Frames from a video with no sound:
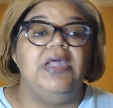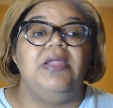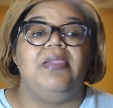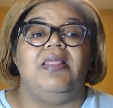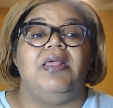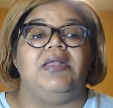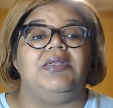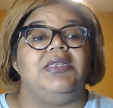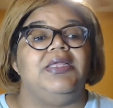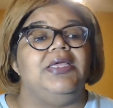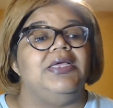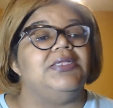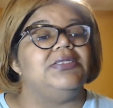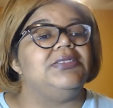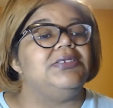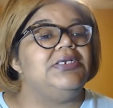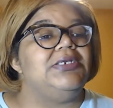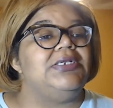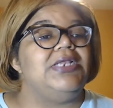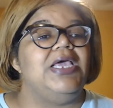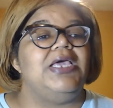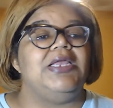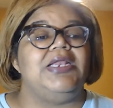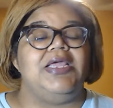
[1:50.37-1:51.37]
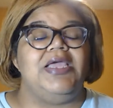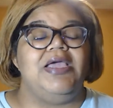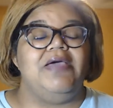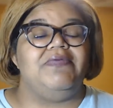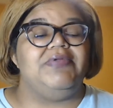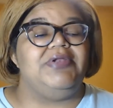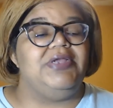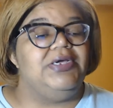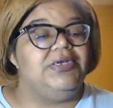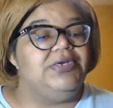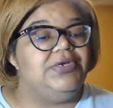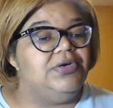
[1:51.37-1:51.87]
At the end of the day, they have
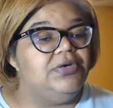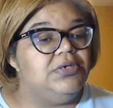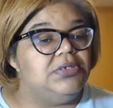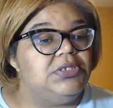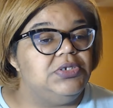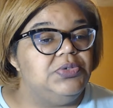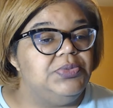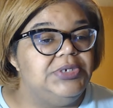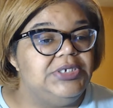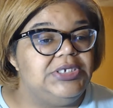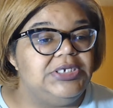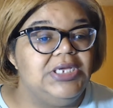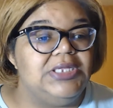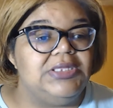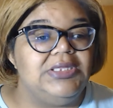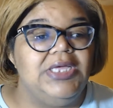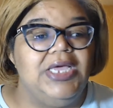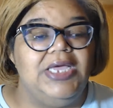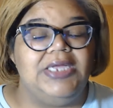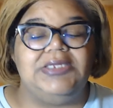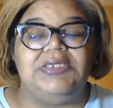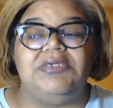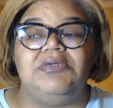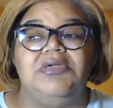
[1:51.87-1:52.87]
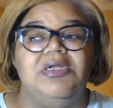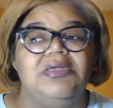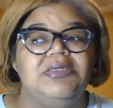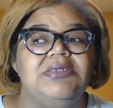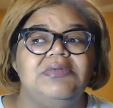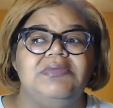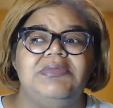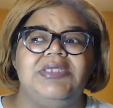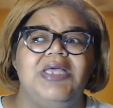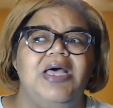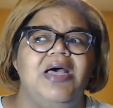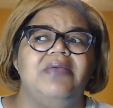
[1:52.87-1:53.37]
done dirt to each other. And, you know,
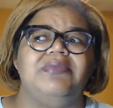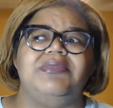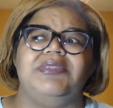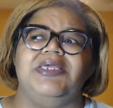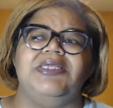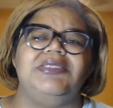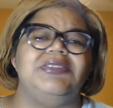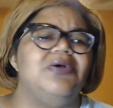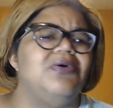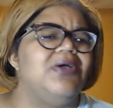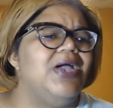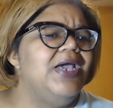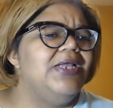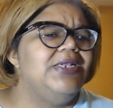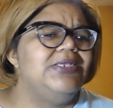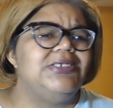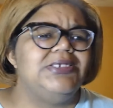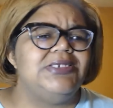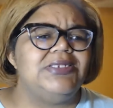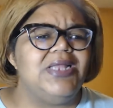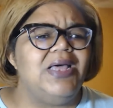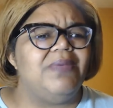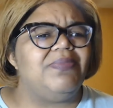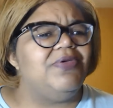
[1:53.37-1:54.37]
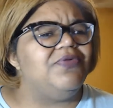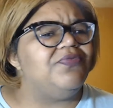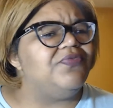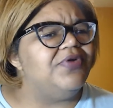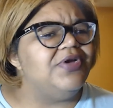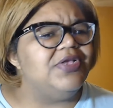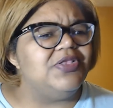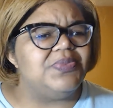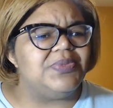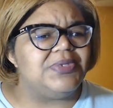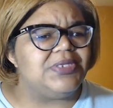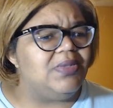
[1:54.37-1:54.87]
sometimes it's okay to just not be
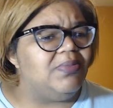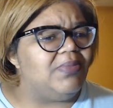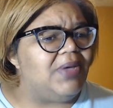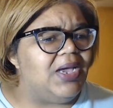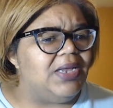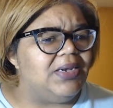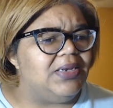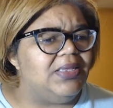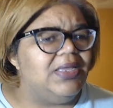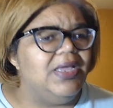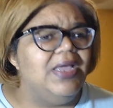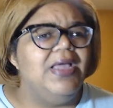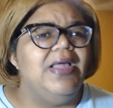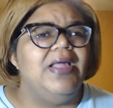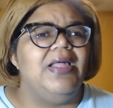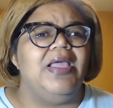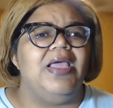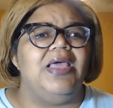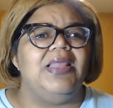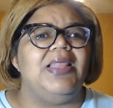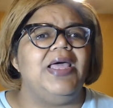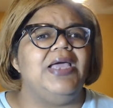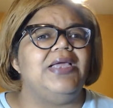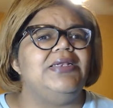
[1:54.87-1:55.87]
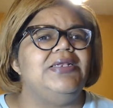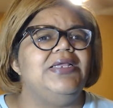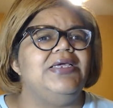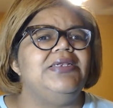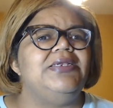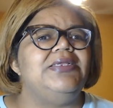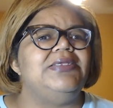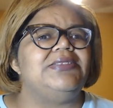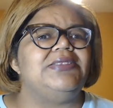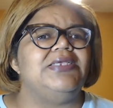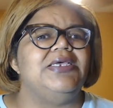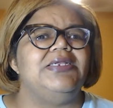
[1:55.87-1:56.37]
friends with somebody. And like
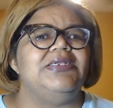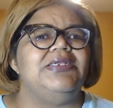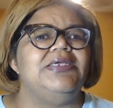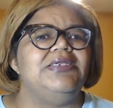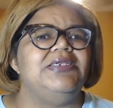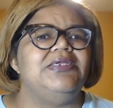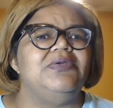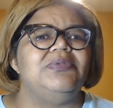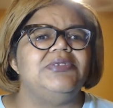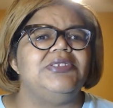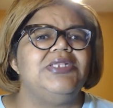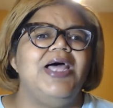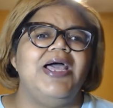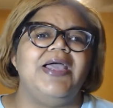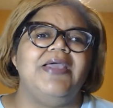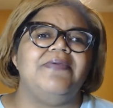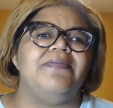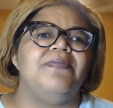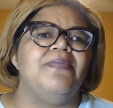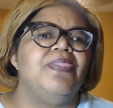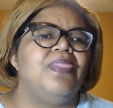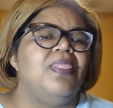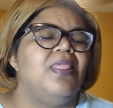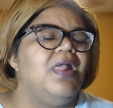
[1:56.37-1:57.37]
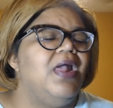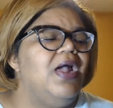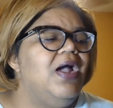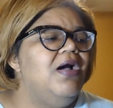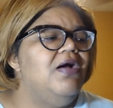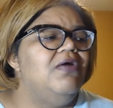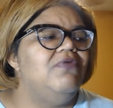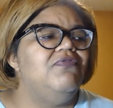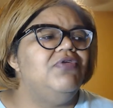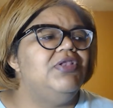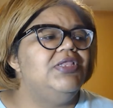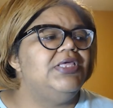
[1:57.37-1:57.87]
Nene said, Nene was like, I
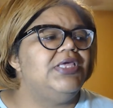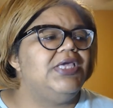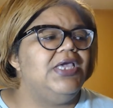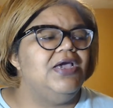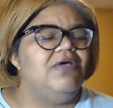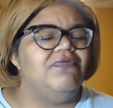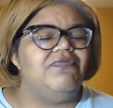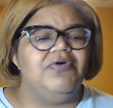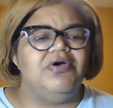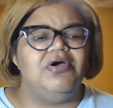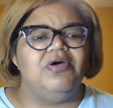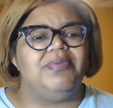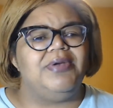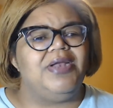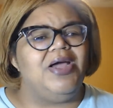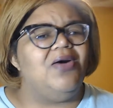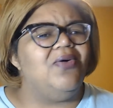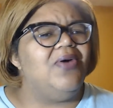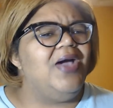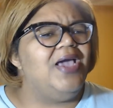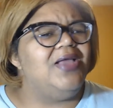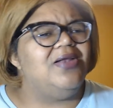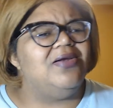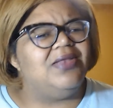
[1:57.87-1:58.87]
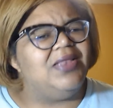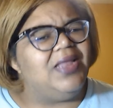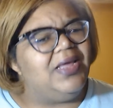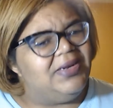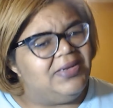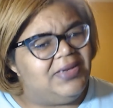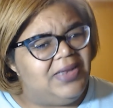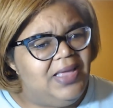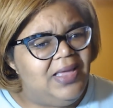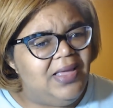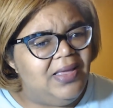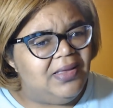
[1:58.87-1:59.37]
don't really care for her, but I don't hate her like
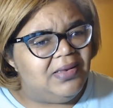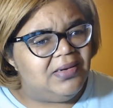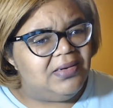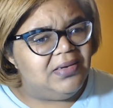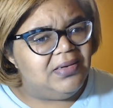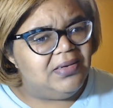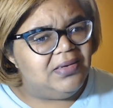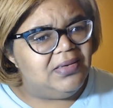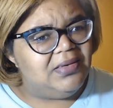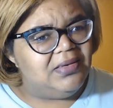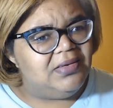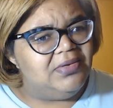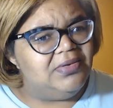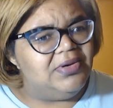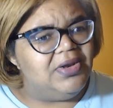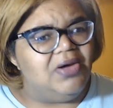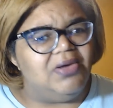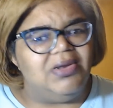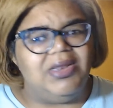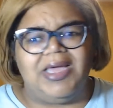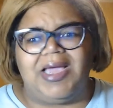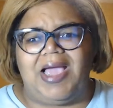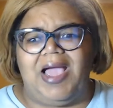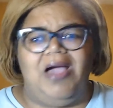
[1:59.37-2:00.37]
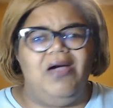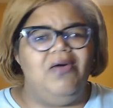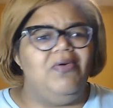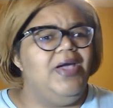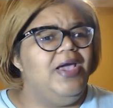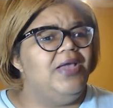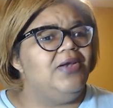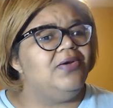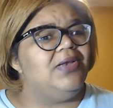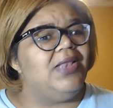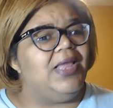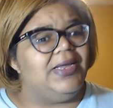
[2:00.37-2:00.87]
that. You know, like, I don't
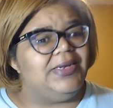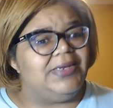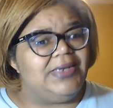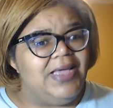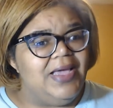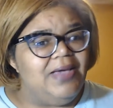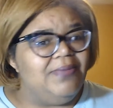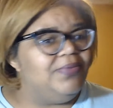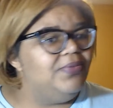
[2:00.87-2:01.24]
hate her like that.